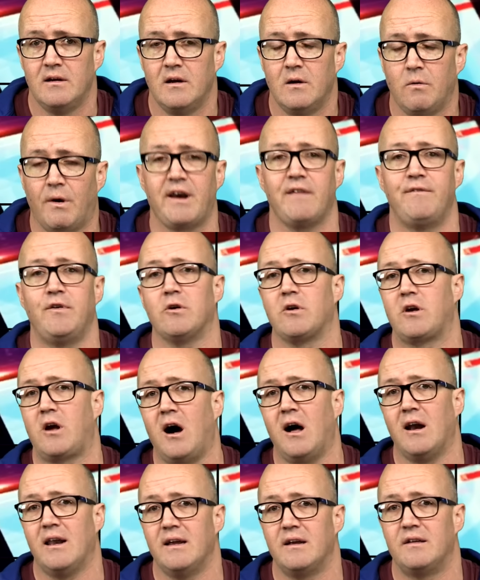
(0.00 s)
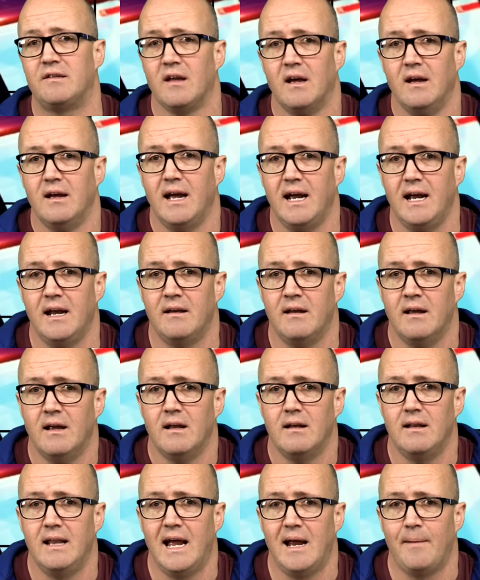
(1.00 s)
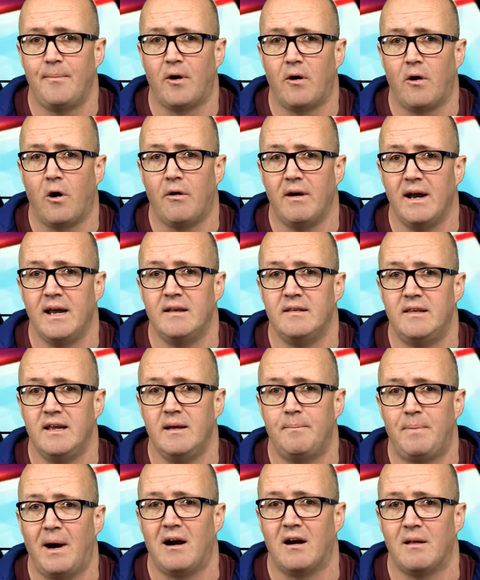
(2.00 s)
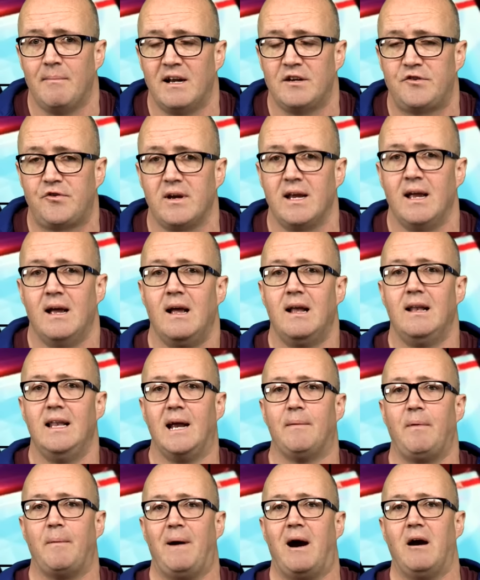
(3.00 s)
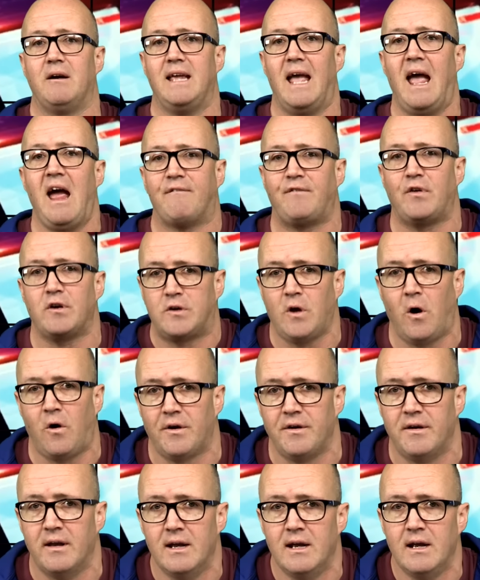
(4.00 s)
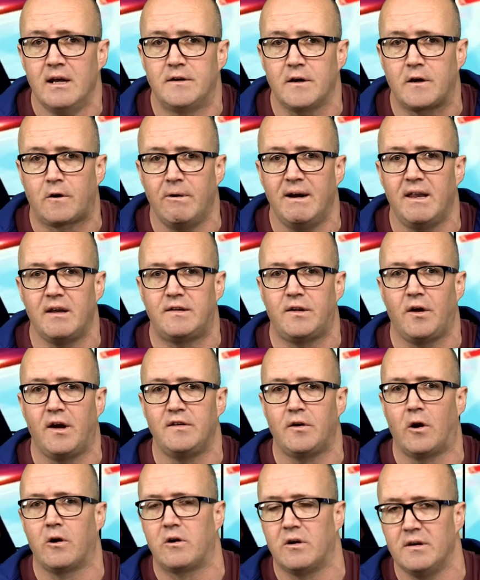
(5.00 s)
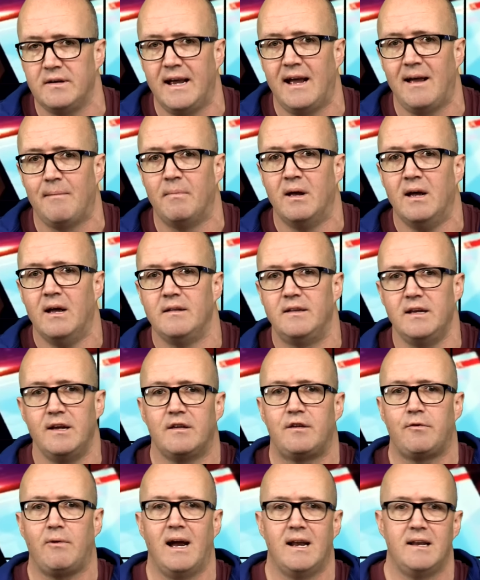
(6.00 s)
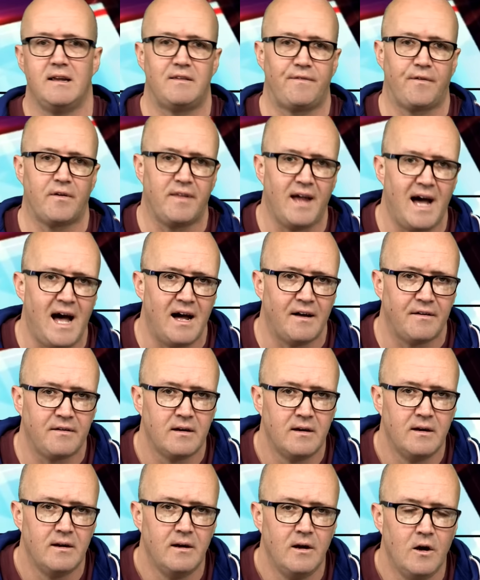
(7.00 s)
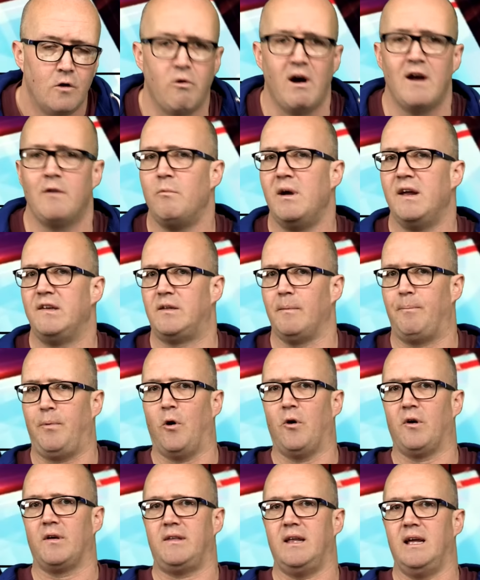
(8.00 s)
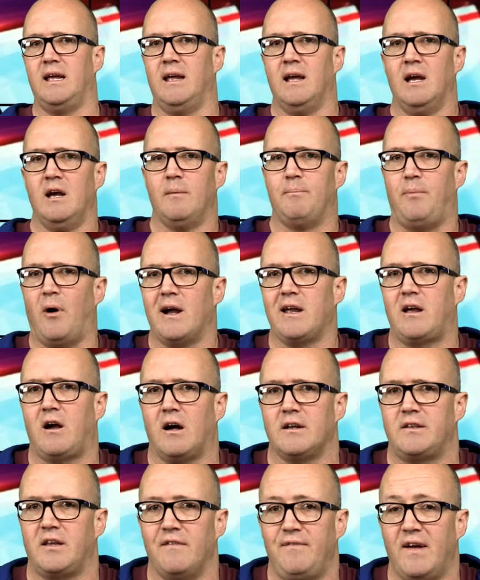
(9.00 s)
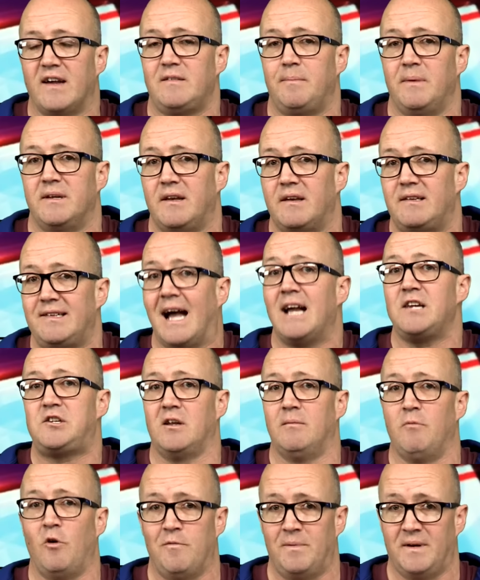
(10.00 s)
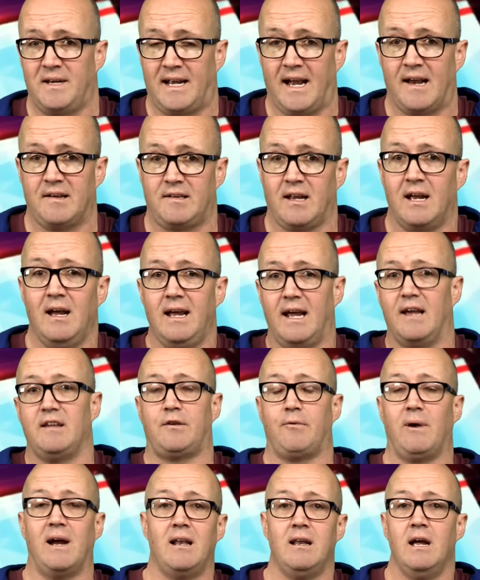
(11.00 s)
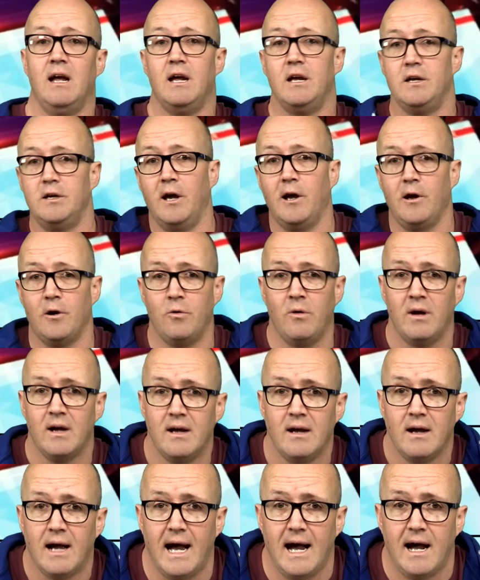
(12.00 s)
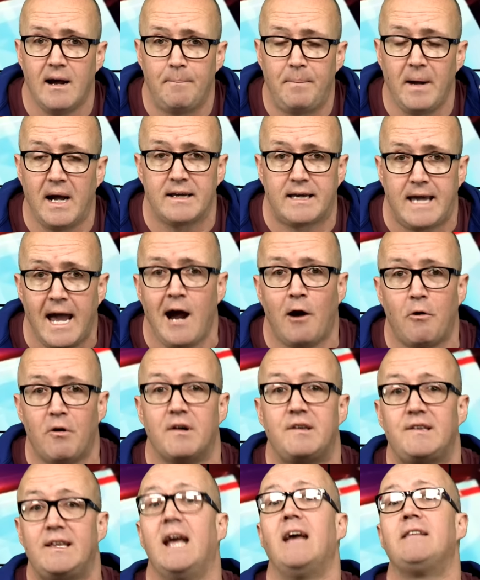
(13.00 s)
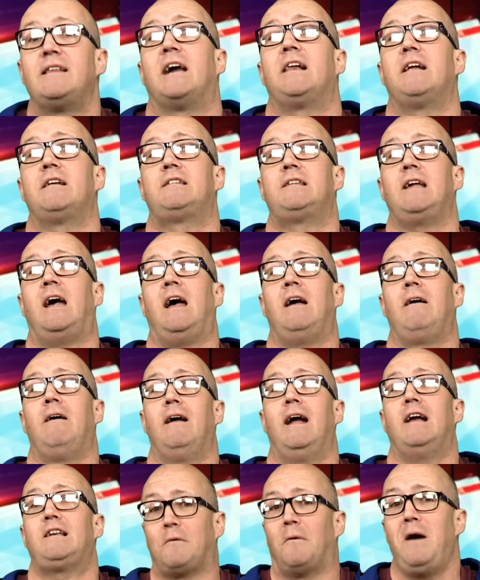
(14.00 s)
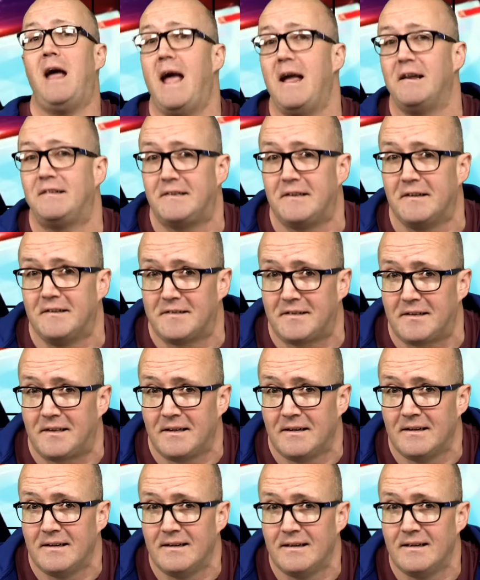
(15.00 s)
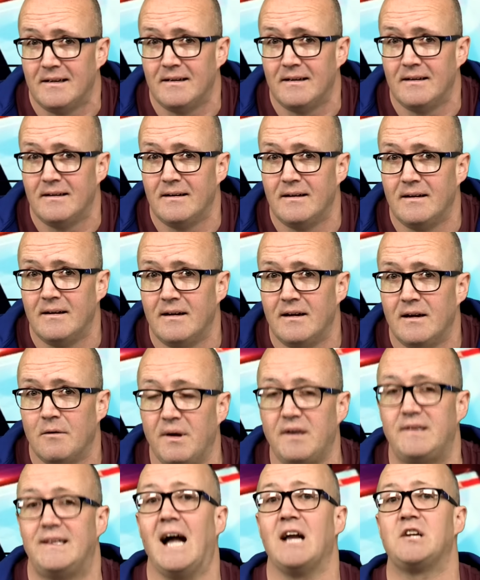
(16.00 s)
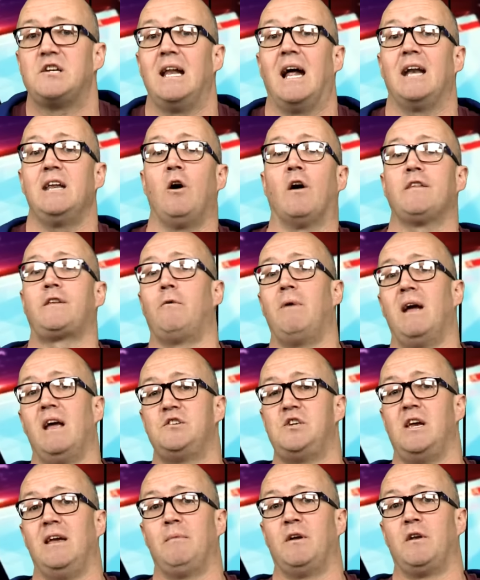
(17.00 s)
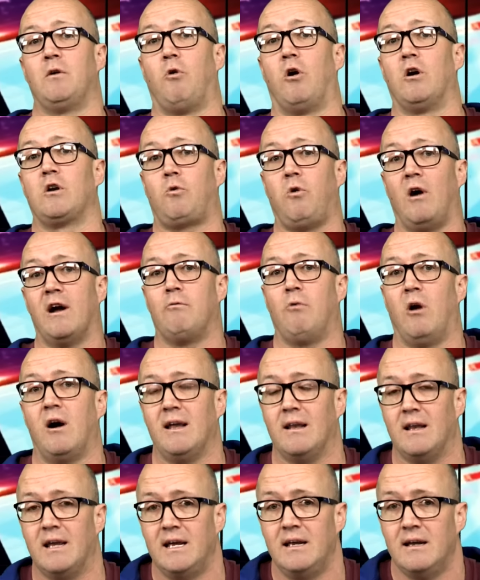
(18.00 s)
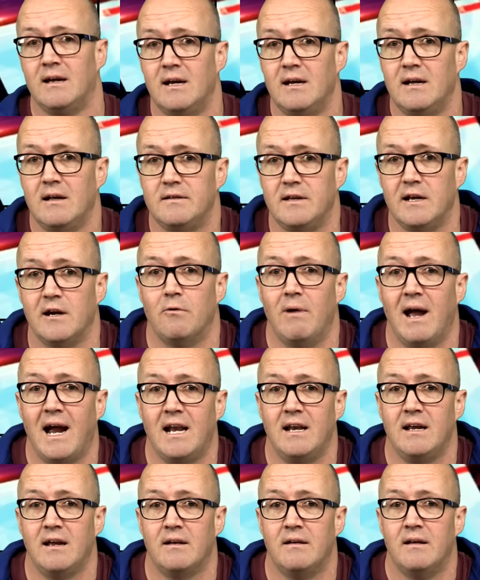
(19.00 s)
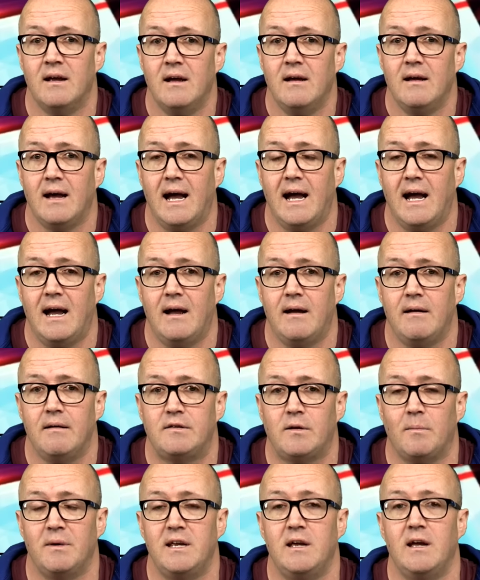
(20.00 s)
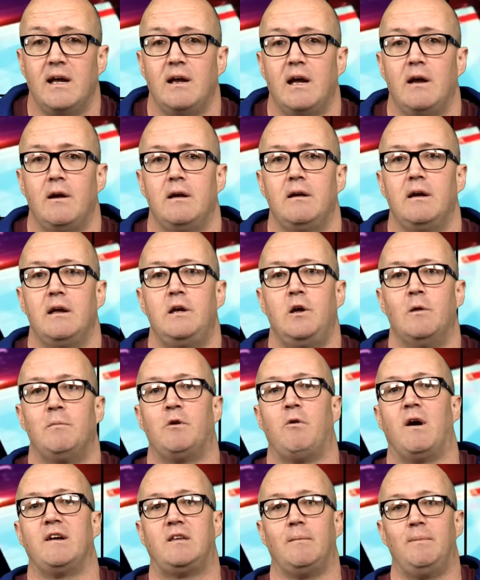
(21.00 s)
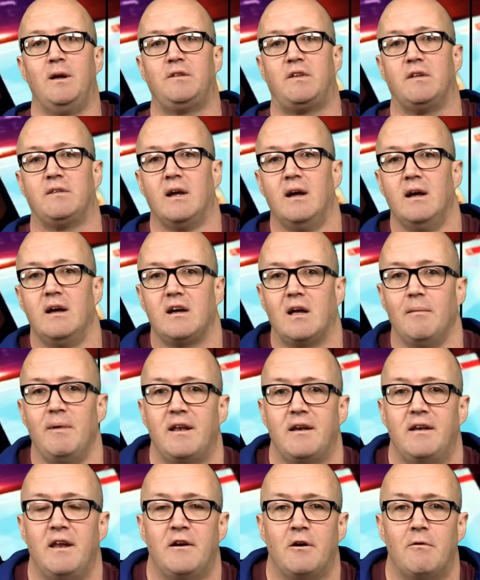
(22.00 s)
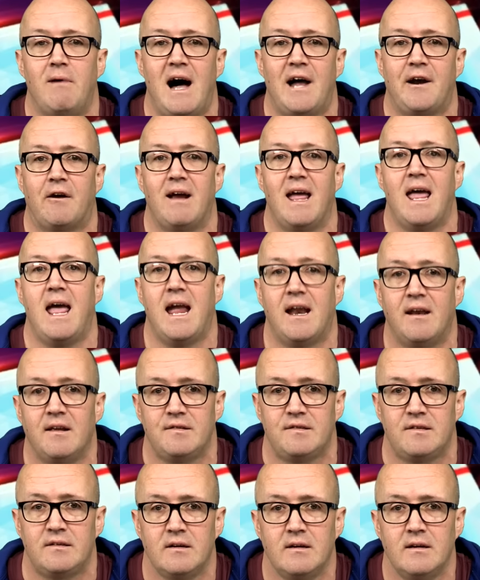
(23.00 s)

What have your colleagues in Labour or in the parliamentary Labour Party ever done to criticise or condemn the Israelis for that? when we support the boycott, divestment, and sanction movement against Israel, you, uh, a uh, coward, say that it's uh, it's racist. We sanction any other regime in the world, quite rightly. The Iranian, uh, some of the uh, human rights abuses committed in Iran are heinous.